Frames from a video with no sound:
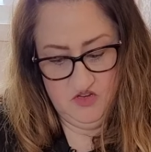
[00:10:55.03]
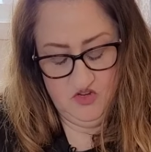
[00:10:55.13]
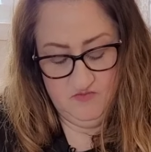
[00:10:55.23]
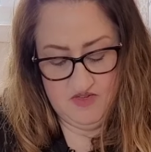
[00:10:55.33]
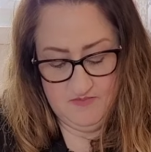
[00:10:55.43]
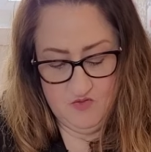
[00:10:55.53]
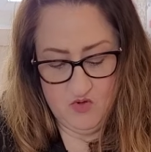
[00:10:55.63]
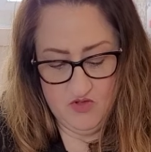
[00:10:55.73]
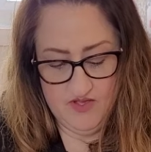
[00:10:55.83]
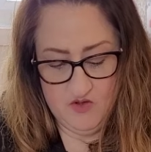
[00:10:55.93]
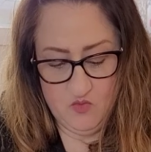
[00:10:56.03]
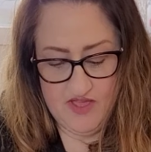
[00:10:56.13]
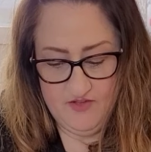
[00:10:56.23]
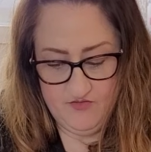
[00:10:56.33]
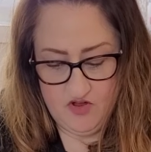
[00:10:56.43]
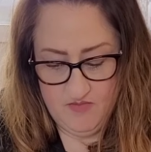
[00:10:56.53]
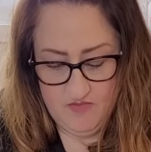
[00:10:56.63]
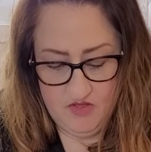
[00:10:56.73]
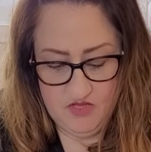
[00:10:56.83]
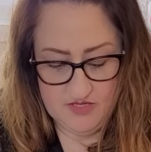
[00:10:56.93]
You might be walking away
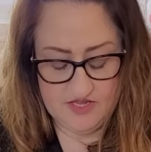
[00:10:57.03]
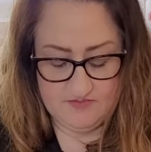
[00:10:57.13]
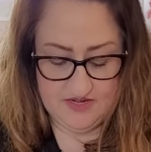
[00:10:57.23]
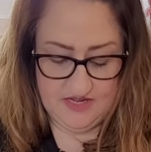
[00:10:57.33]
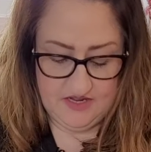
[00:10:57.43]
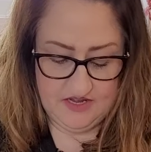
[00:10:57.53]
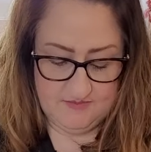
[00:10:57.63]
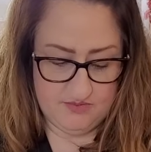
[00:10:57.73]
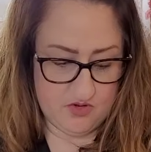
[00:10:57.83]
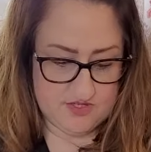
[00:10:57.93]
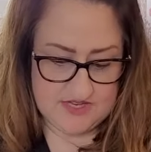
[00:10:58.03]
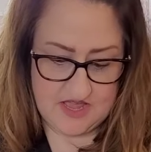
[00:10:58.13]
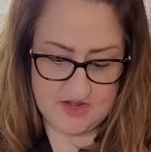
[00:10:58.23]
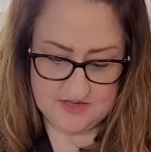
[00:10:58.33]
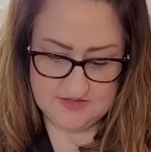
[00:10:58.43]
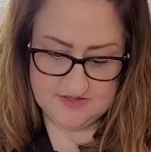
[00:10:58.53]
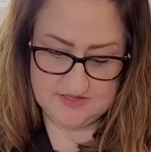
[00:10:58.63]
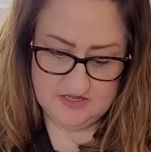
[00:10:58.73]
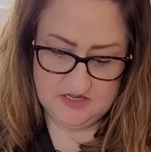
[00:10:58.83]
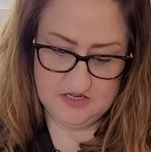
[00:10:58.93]
from somebody in emperor status.